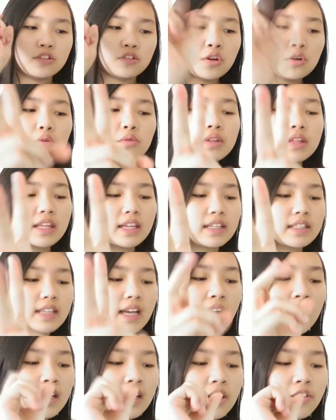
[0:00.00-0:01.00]
two things.
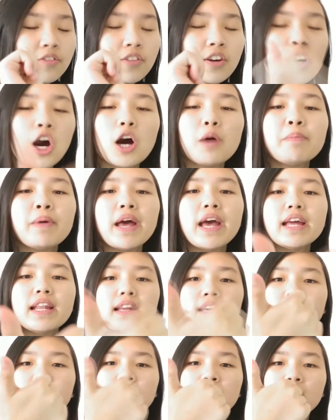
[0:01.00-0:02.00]
I love
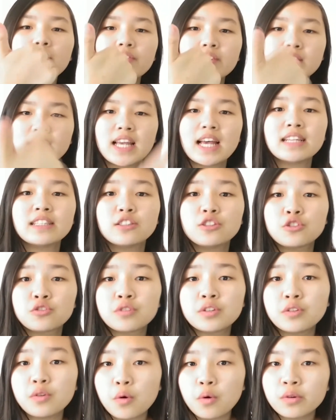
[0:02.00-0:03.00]
Cuphead and I love Assassin's
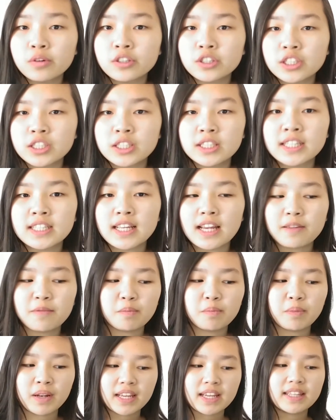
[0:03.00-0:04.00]
Creed Origins, because I've
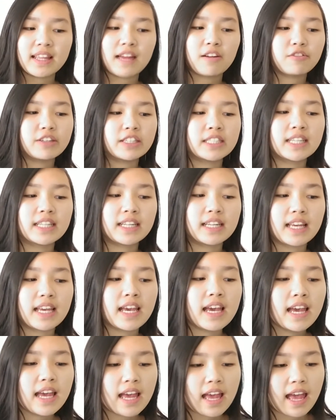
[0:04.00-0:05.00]
been playing that recently